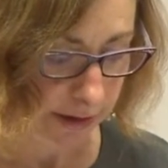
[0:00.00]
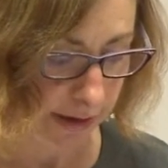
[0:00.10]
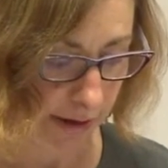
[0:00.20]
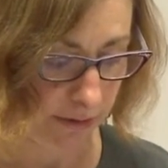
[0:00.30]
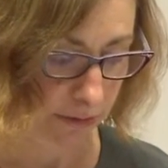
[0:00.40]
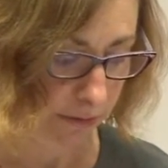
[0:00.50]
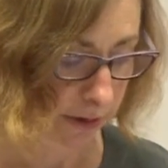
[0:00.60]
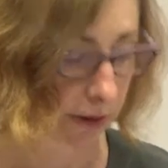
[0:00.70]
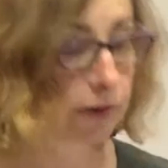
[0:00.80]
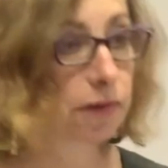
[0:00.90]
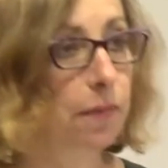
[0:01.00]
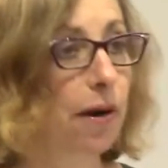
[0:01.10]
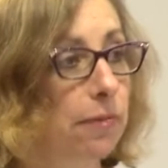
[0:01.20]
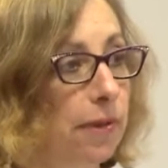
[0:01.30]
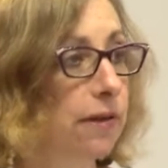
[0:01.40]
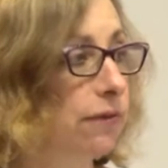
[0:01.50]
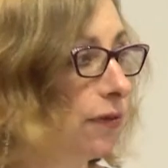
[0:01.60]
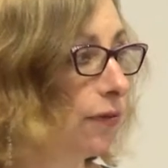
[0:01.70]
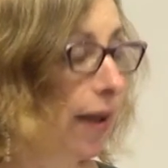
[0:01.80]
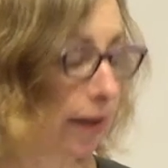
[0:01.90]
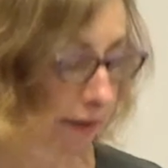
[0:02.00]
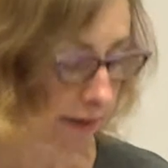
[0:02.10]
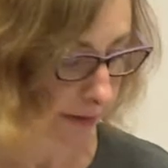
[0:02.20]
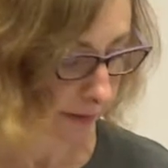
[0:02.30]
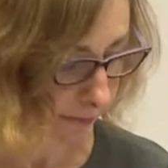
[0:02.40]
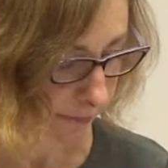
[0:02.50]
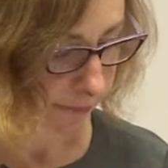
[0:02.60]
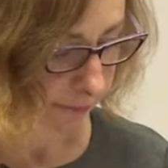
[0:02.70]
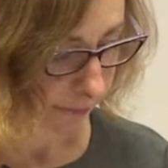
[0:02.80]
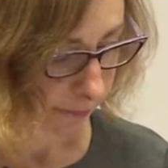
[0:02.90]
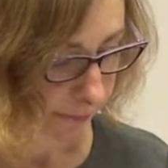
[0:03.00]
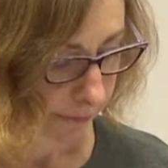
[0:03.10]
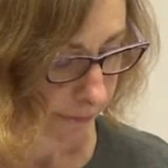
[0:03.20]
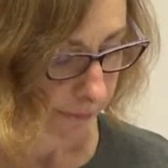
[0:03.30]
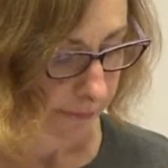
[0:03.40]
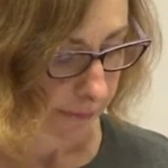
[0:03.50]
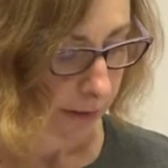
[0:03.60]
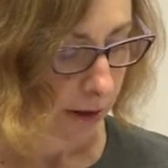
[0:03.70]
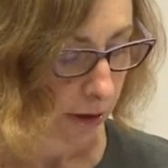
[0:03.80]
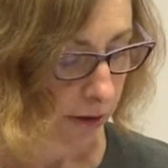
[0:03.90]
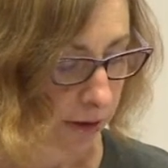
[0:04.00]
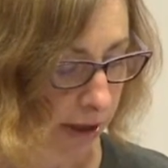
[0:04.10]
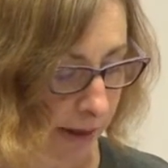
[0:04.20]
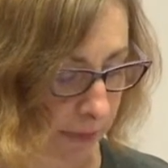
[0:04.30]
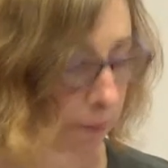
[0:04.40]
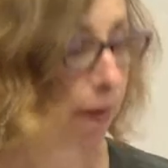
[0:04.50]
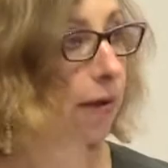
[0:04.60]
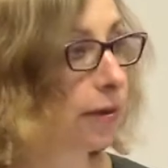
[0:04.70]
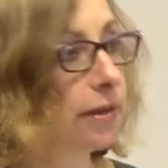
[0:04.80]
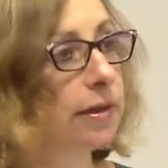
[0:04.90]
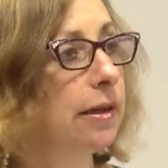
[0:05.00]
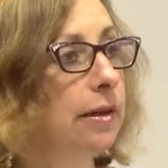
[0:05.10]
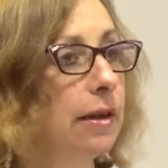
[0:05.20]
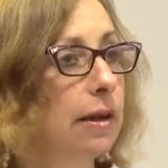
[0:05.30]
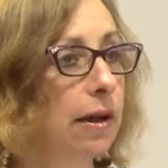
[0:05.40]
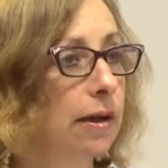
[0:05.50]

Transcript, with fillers: together with our Department of Defense. Her climate policy